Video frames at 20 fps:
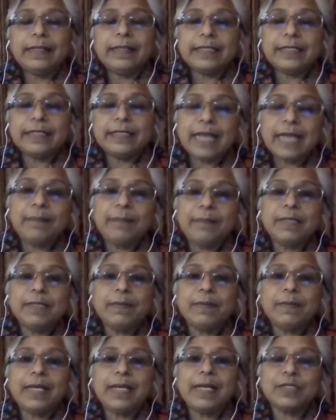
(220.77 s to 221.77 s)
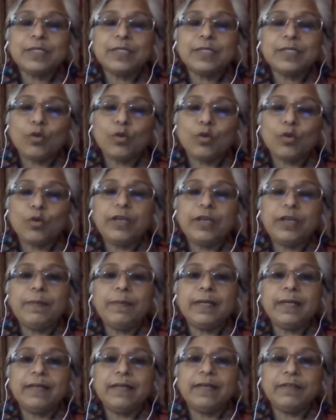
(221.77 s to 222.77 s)
The timetable has already
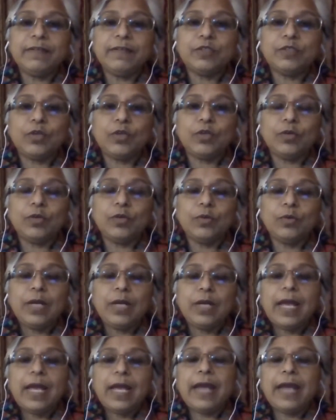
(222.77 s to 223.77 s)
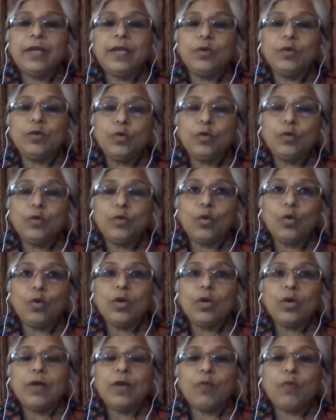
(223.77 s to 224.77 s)
been given to you, and you
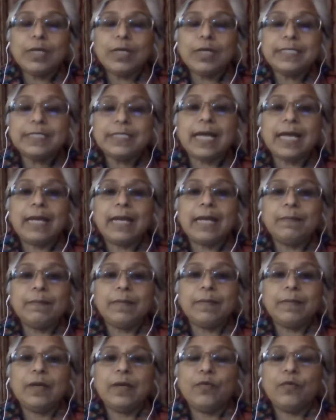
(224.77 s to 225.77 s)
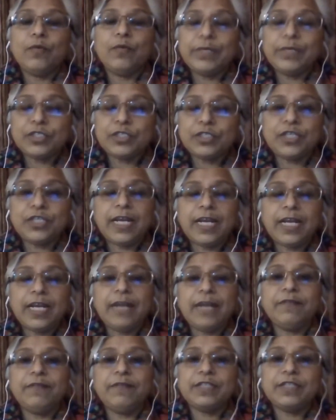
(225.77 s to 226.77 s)
know what time, which
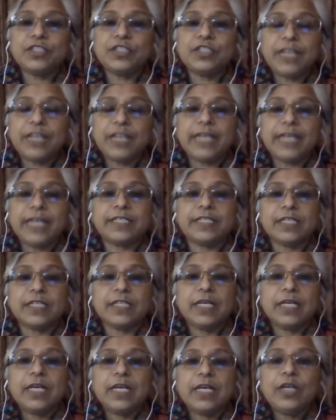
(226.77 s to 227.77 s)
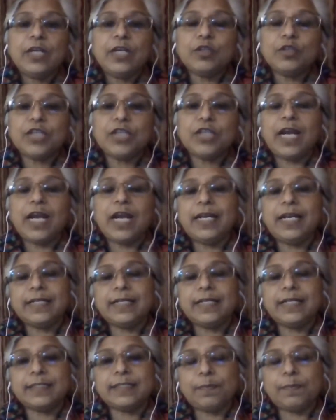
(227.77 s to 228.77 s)
day, which date your child
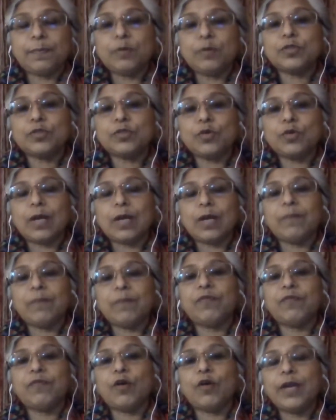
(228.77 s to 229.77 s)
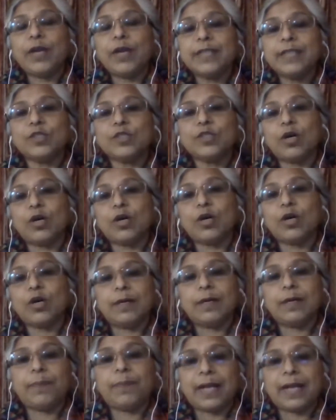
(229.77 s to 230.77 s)
is supposed to come for his or
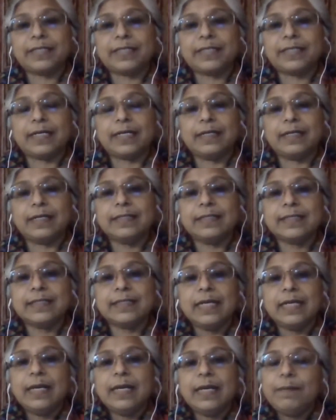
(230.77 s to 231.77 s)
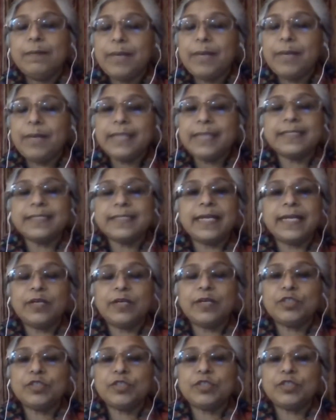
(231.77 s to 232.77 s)
her practicals. Please
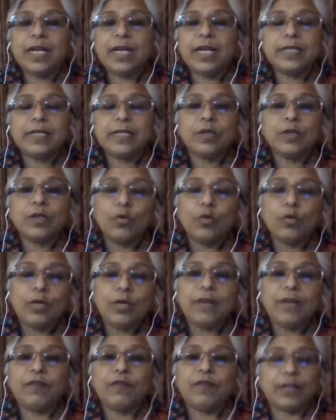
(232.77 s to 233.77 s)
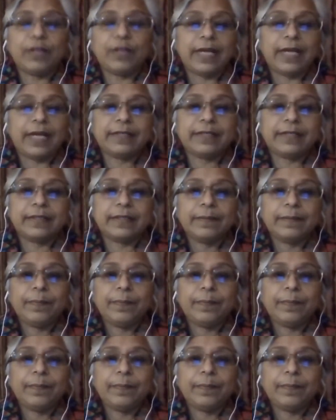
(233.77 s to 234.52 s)
send your child only for that.